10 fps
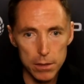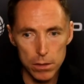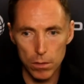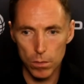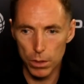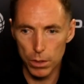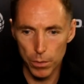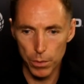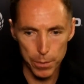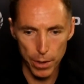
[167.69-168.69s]
So really,
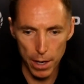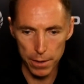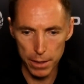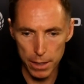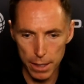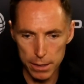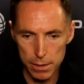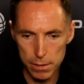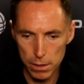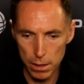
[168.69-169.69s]
really proud of the
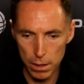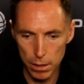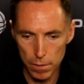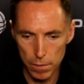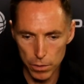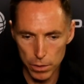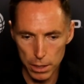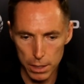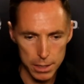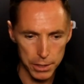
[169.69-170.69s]
guys for their
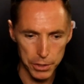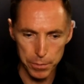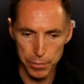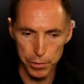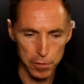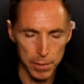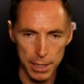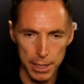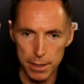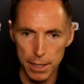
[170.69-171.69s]
continued
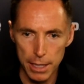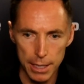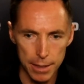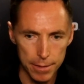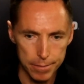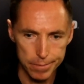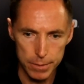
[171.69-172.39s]
improvement and